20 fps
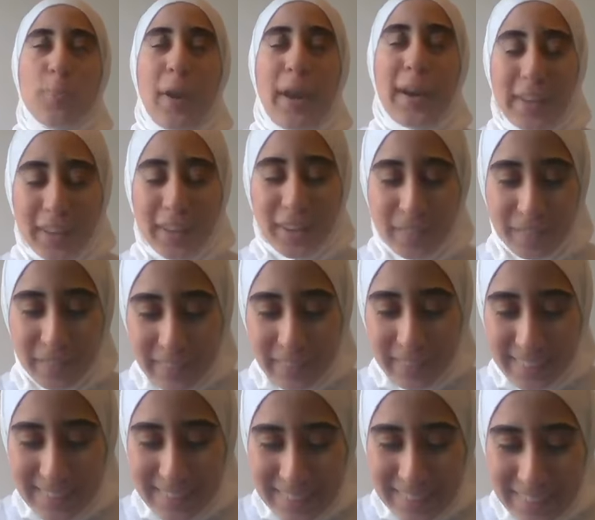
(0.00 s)

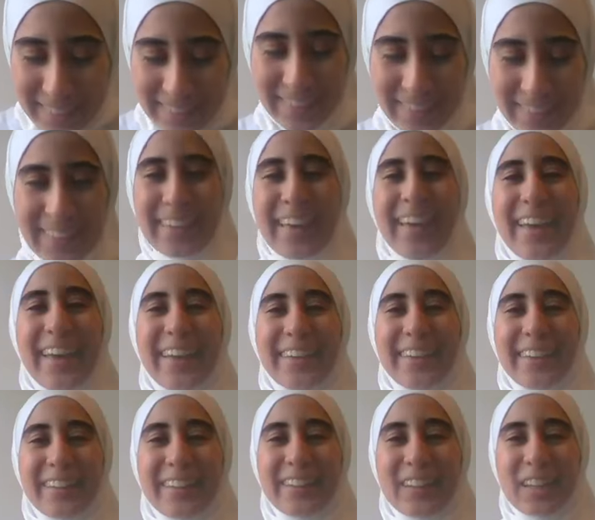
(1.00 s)
events
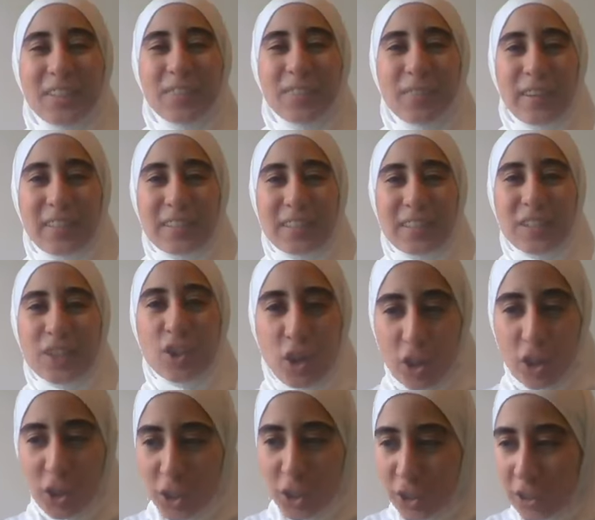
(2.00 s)
can leave a
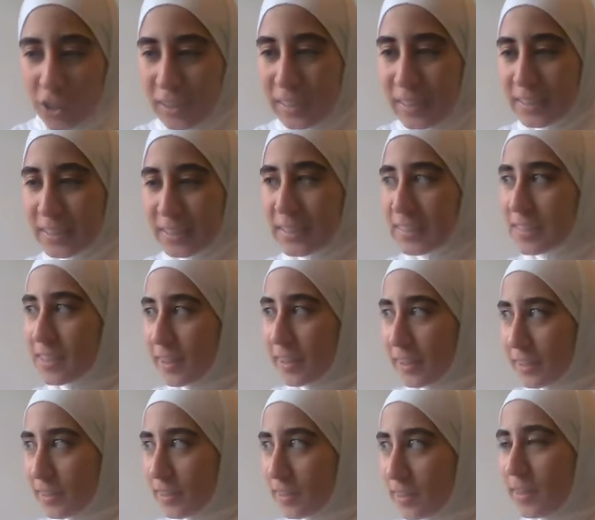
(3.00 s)
scar
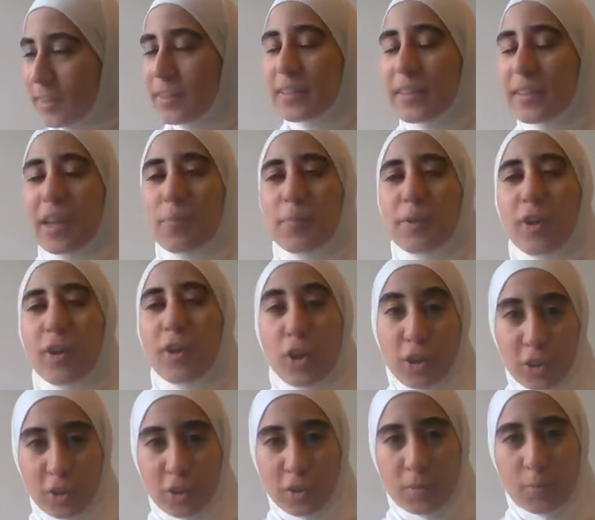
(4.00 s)
inside and it can be
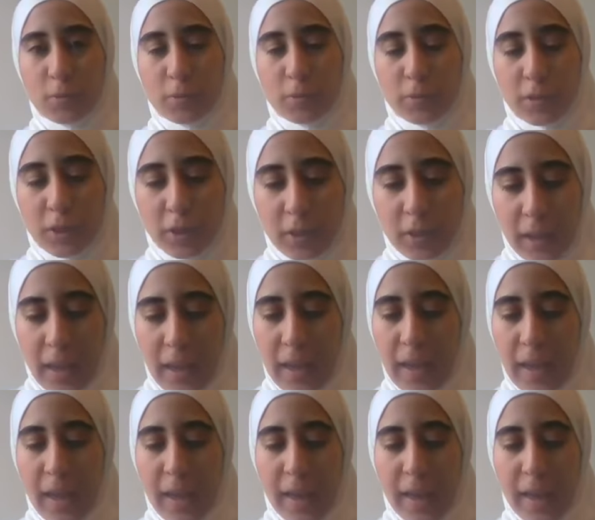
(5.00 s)
hard to move on.